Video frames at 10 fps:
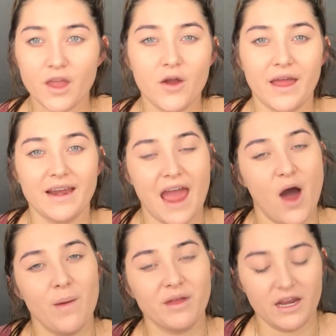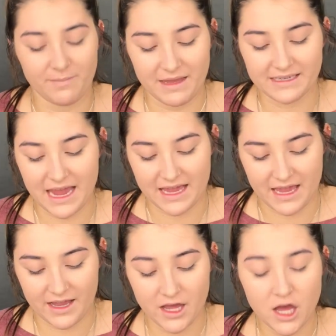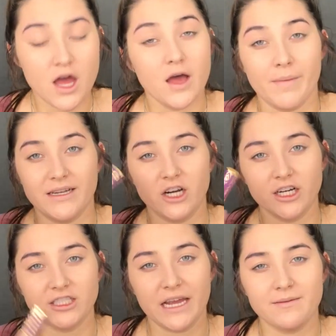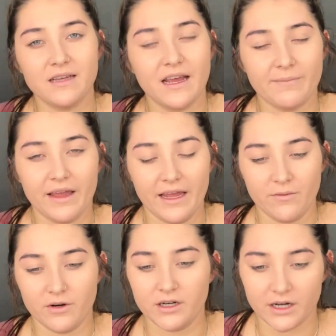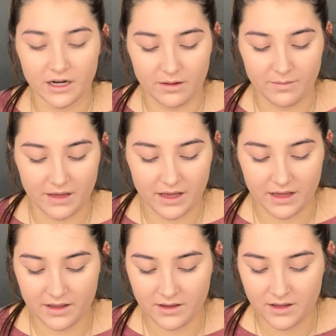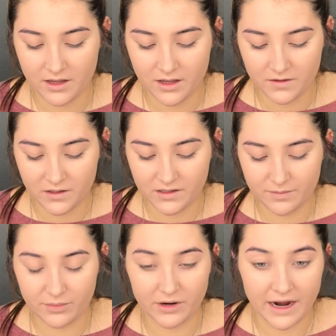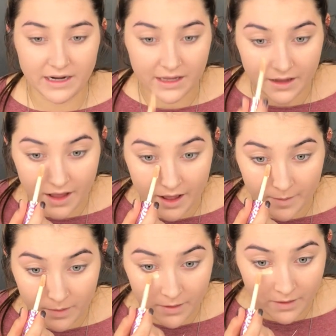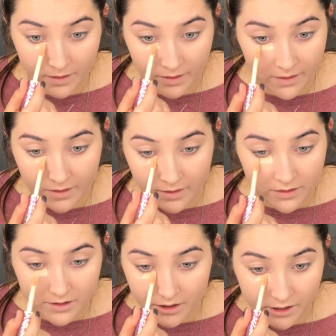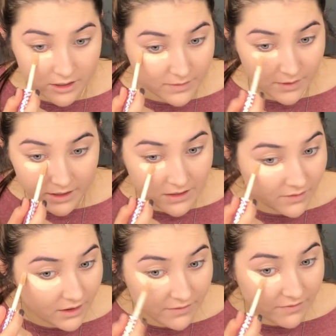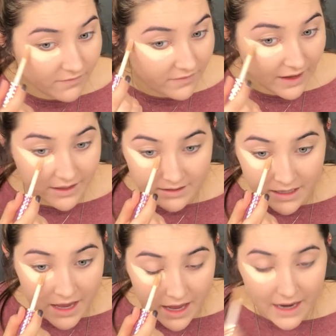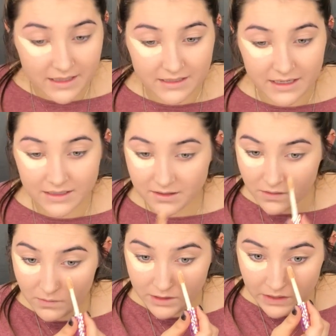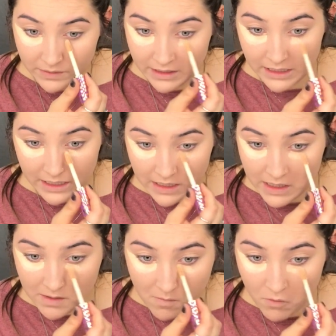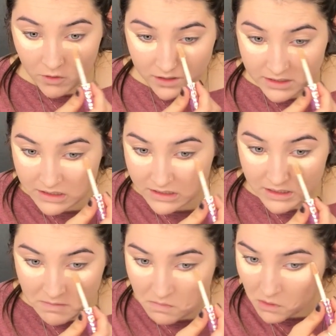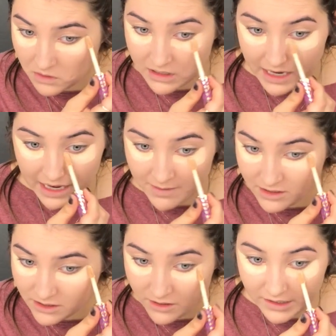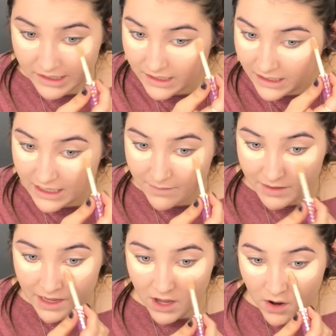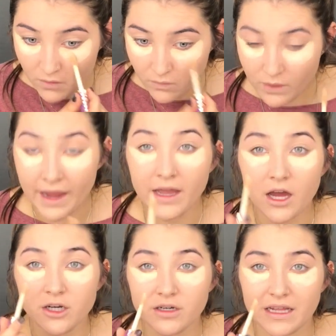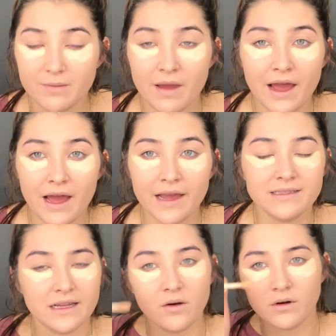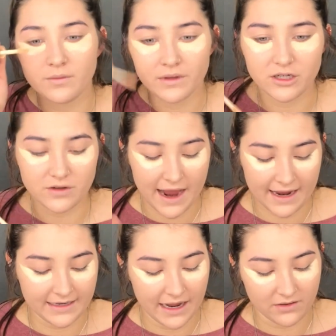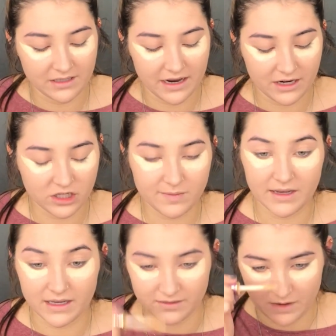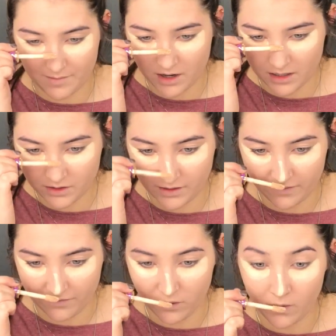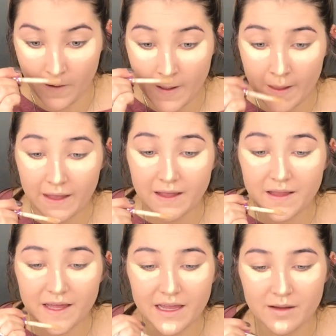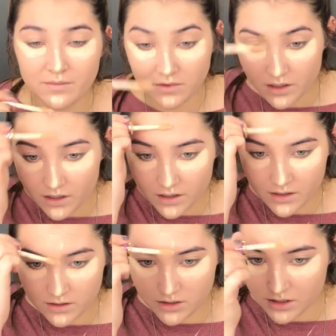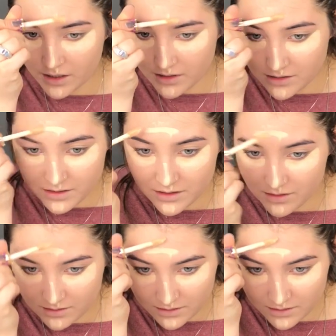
Okay, now I'm gonna be taking my Tarte Shape Tape and we're gonna be just brightening up the darker spots of our face. And since we're doing it more simple today, I'm just really going to keep it right underneath my eyes. I don't want to really drag it down today just because I'm not doing a full glam look, just